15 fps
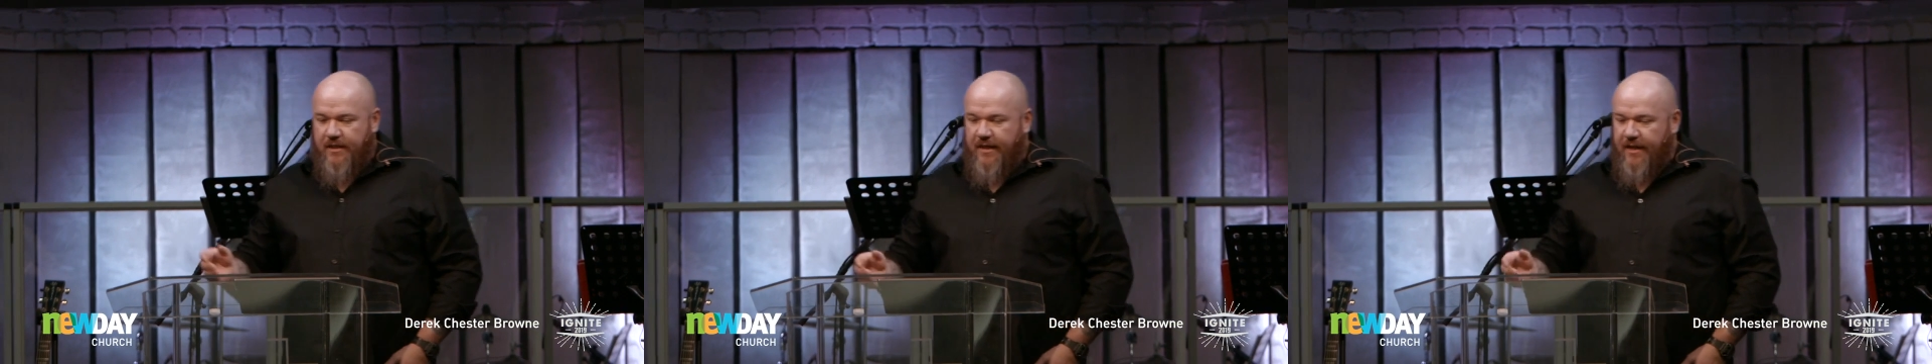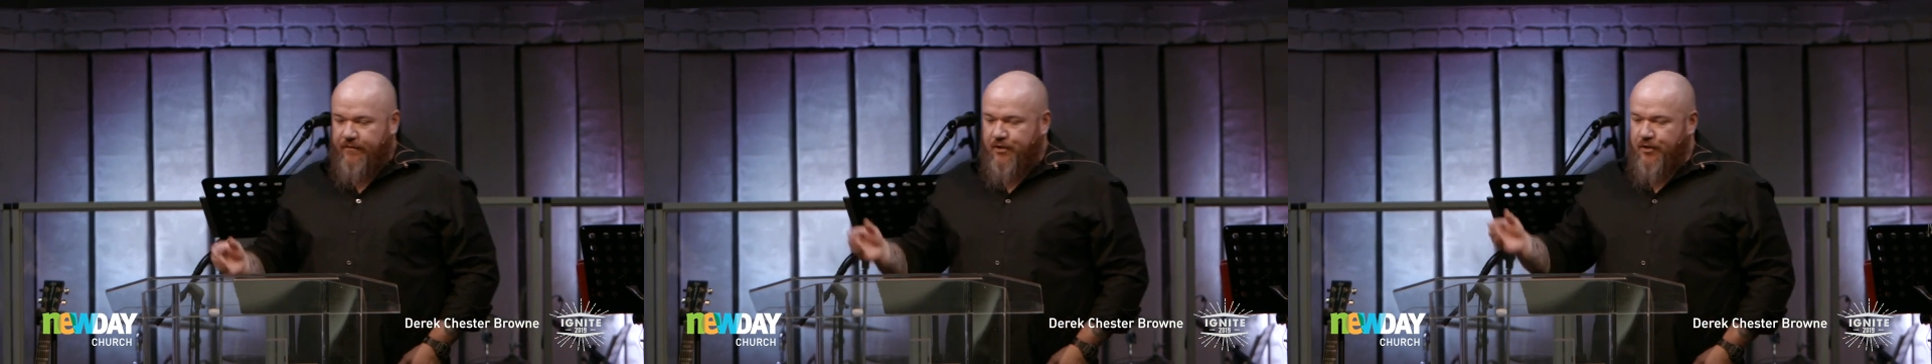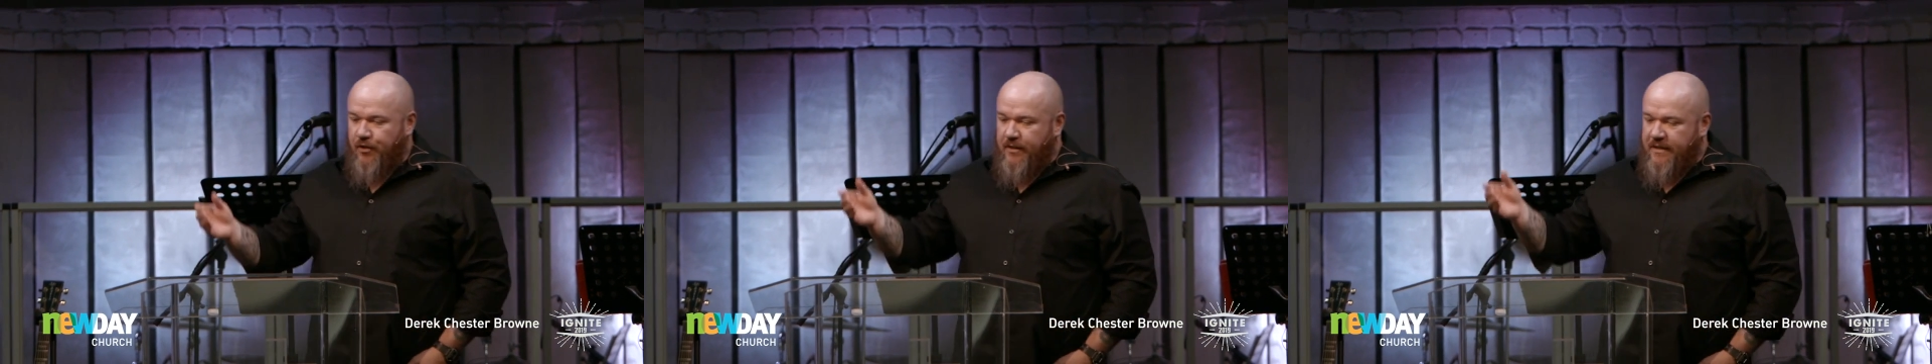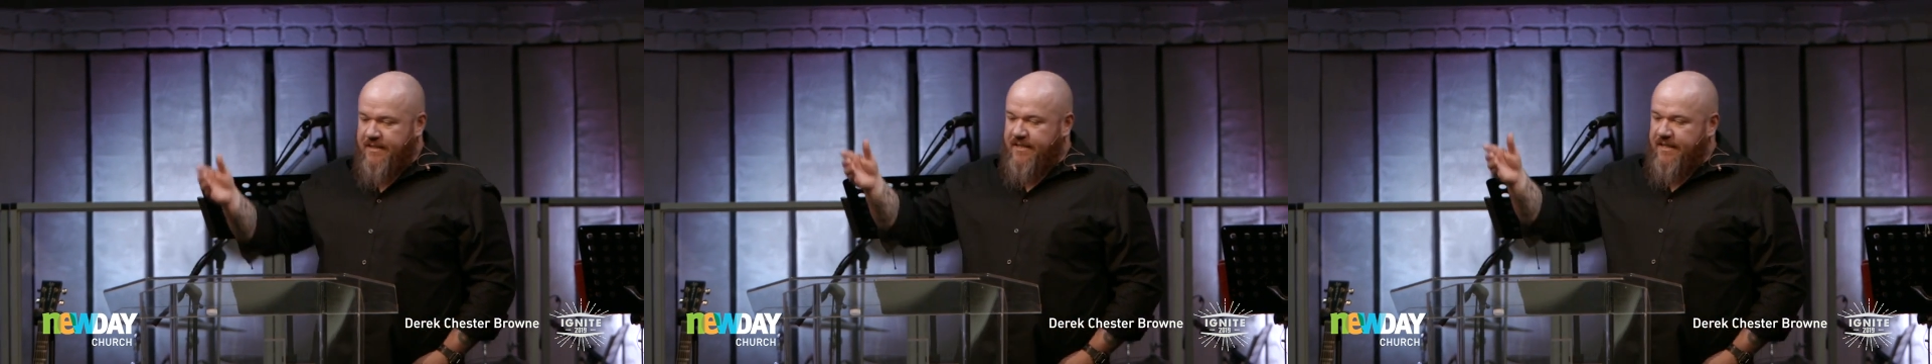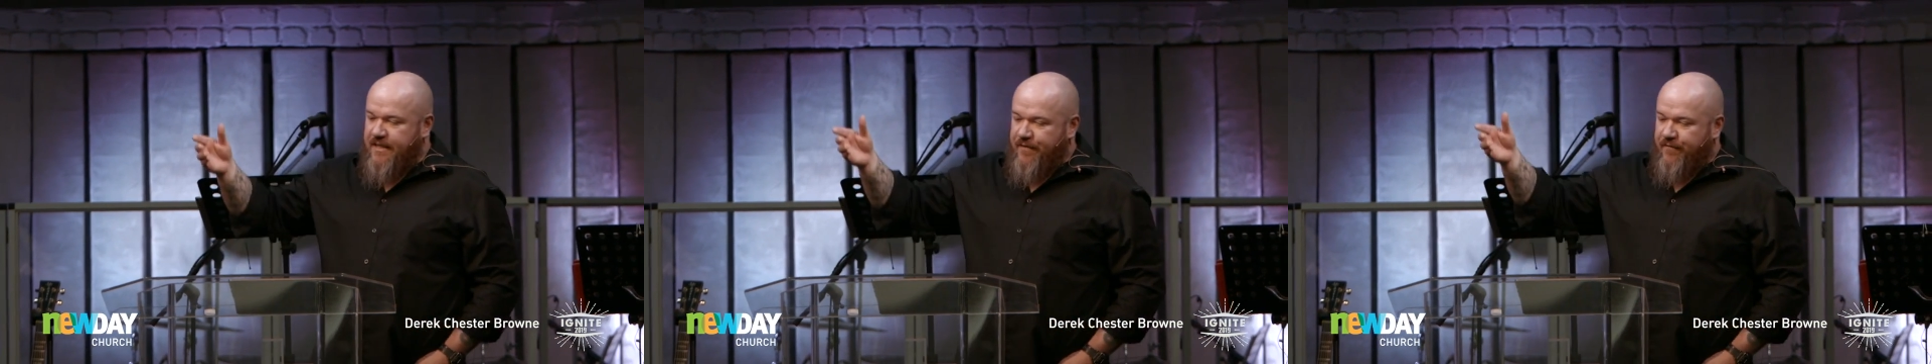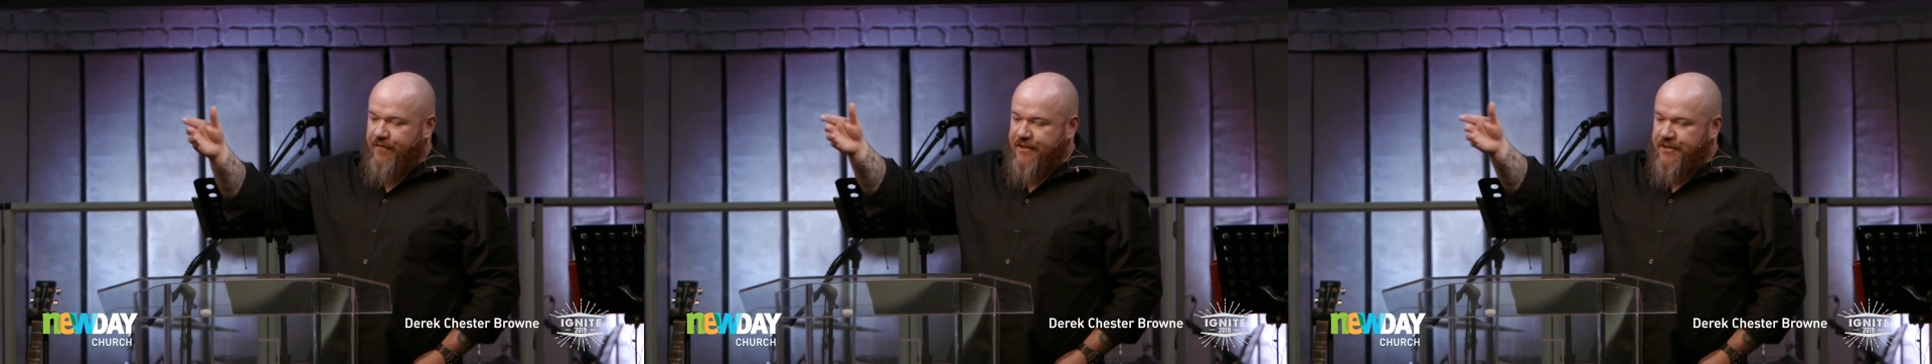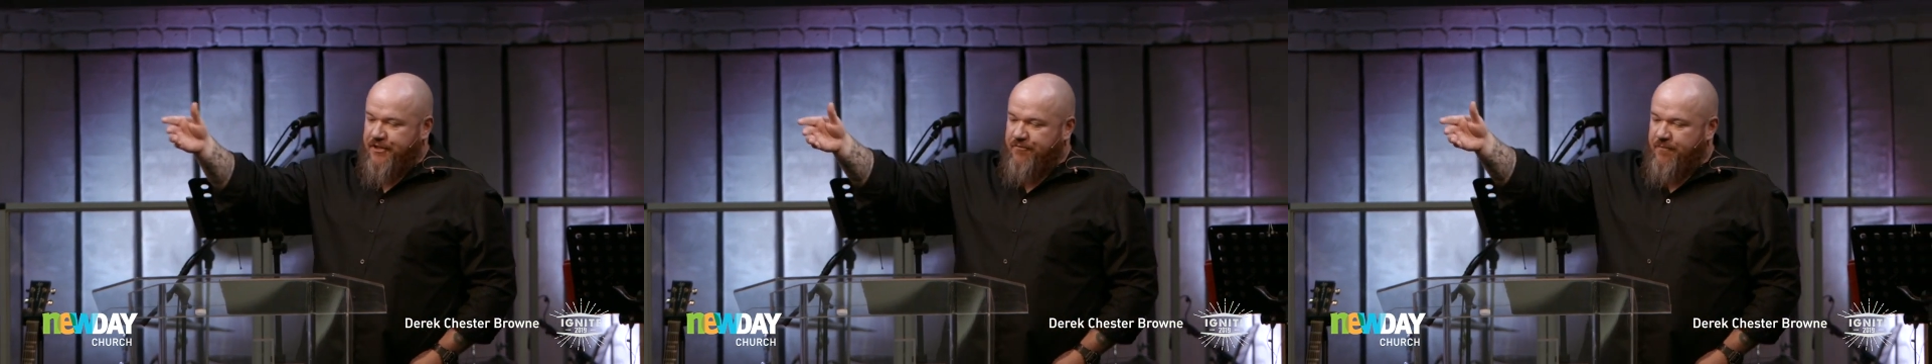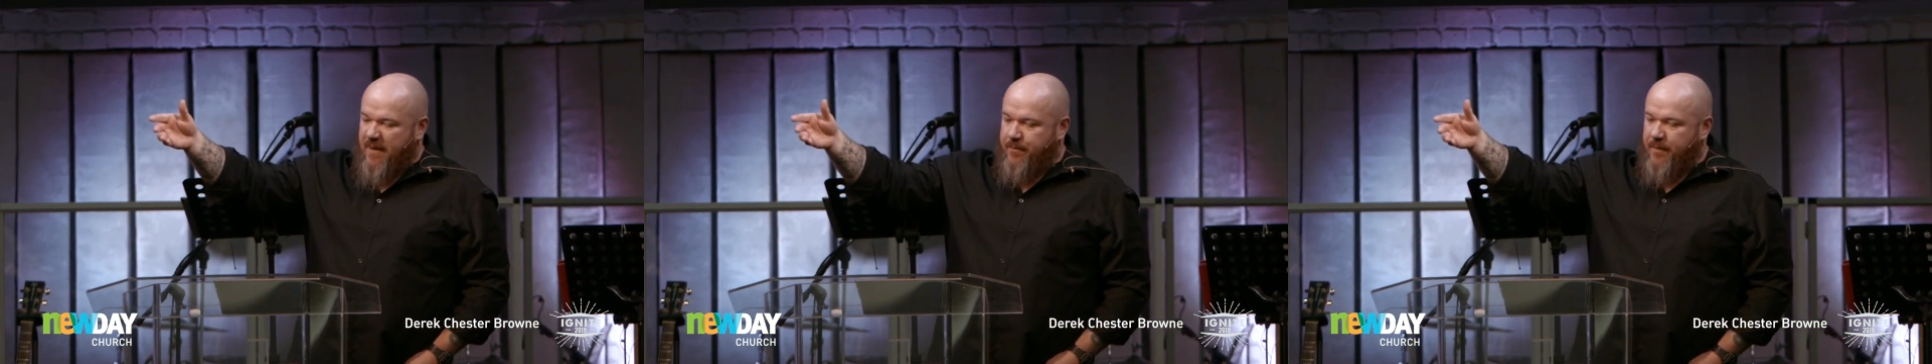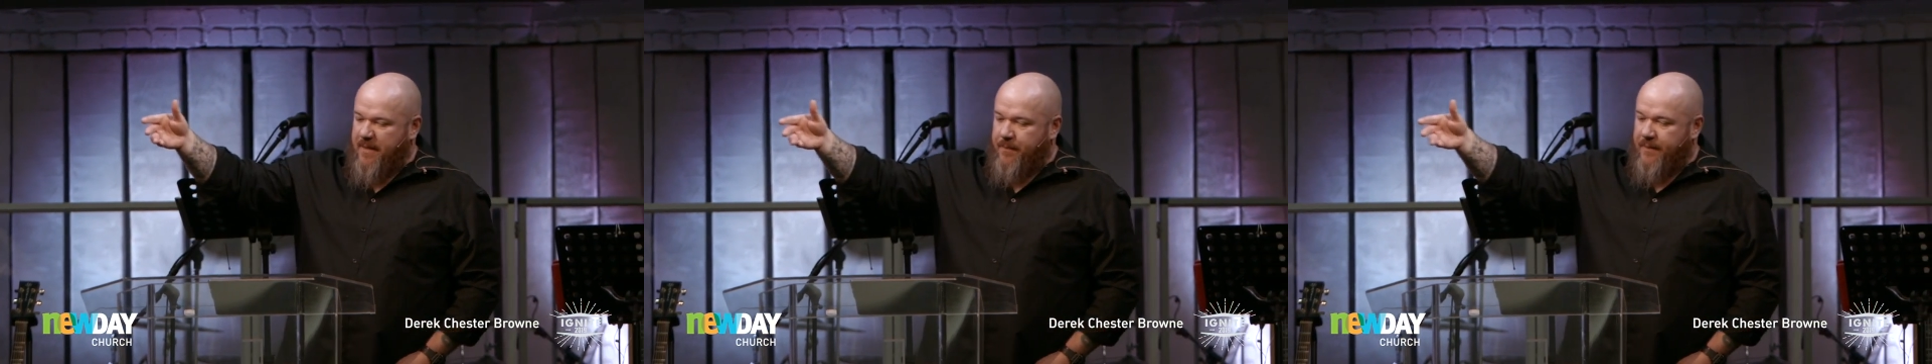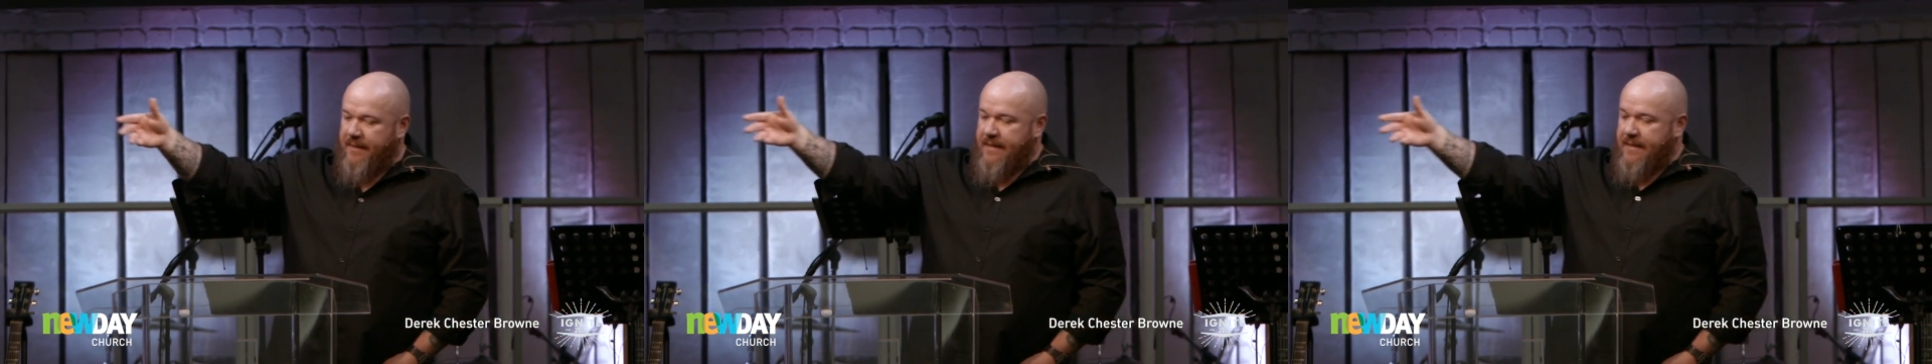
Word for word: I've surely seen the affliction of my people.